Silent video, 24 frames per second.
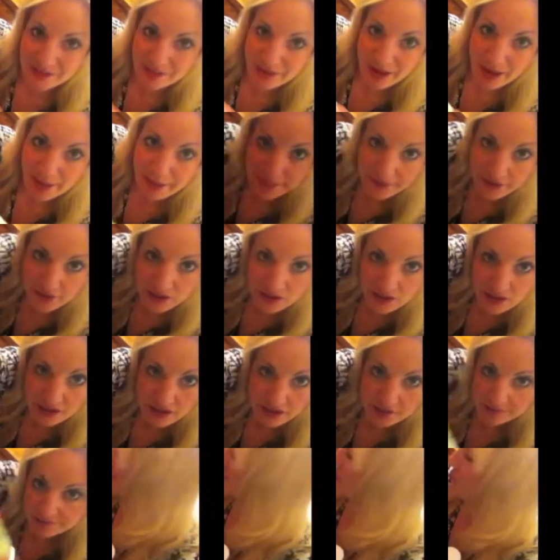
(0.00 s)

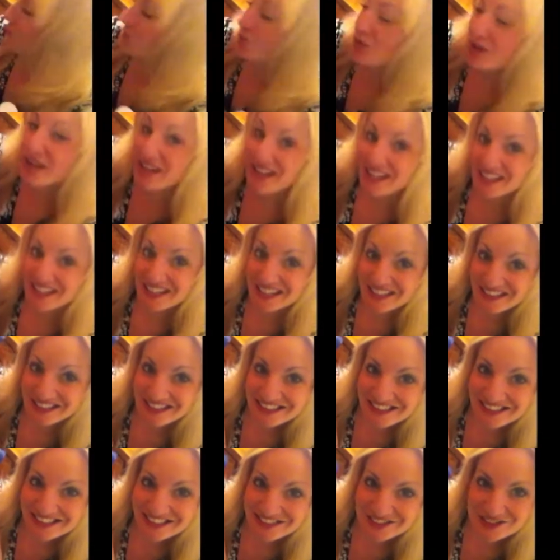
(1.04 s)
pepper,
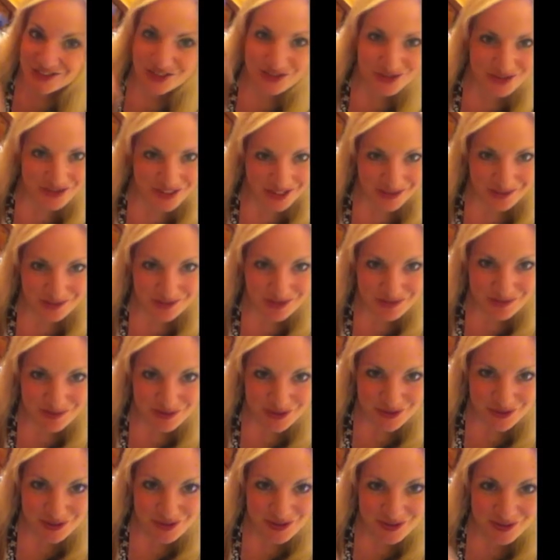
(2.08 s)
1 to 2
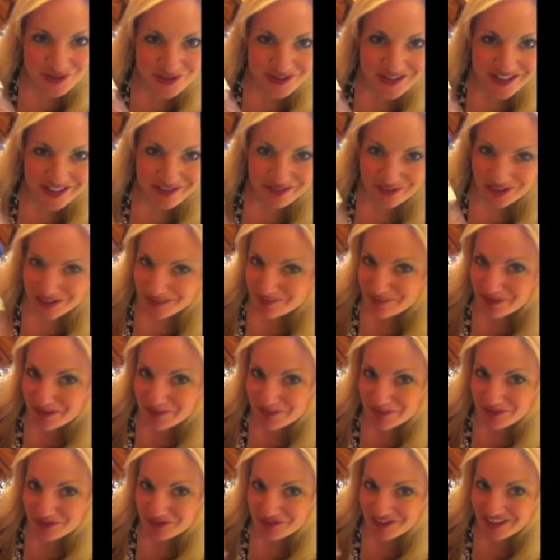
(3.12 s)
tablespoons of red
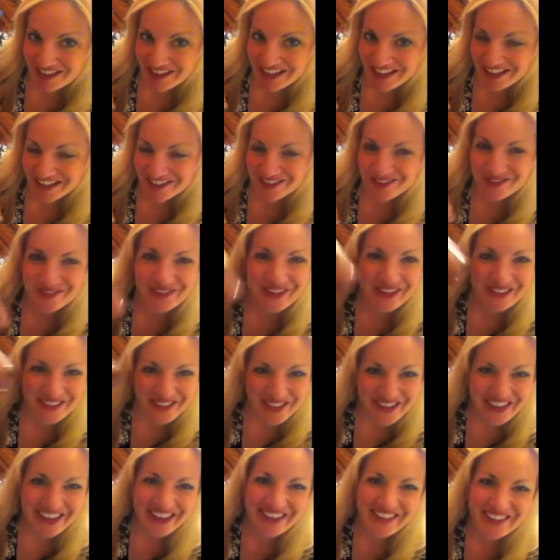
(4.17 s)
pepper flakes. We all
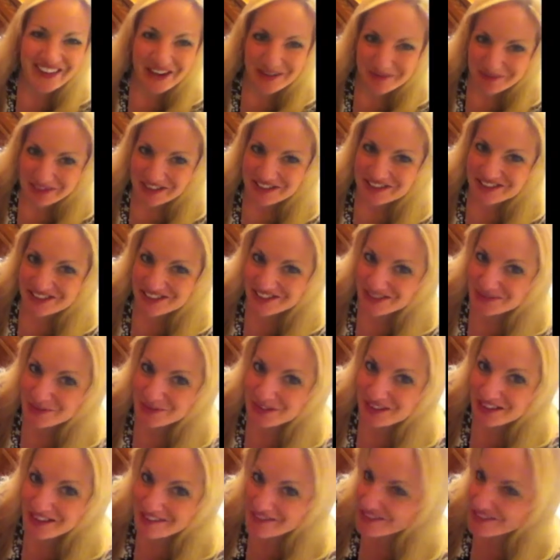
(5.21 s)
know how much we love